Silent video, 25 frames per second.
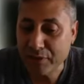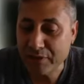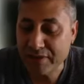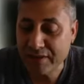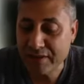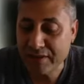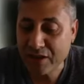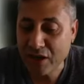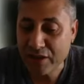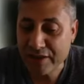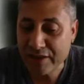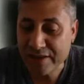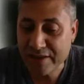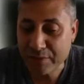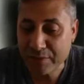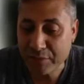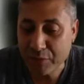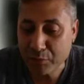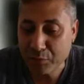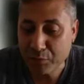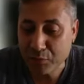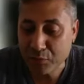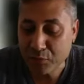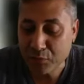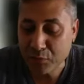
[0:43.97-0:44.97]
Scott
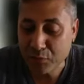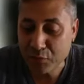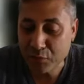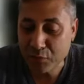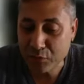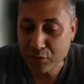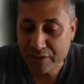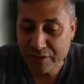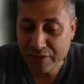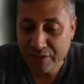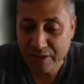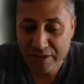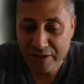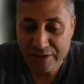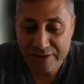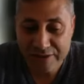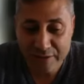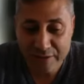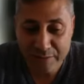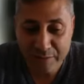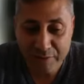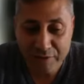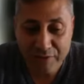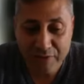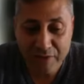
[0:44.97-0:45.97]
Smith, Professor Scott
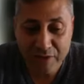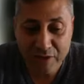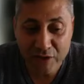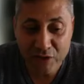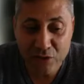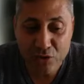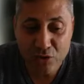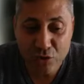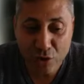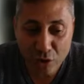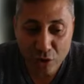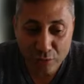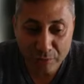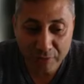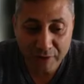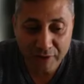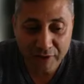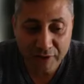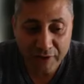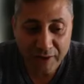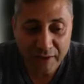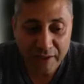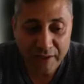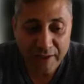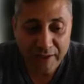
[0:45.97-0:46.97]
Smith in
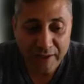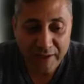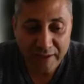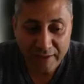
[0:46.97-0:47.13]
Germany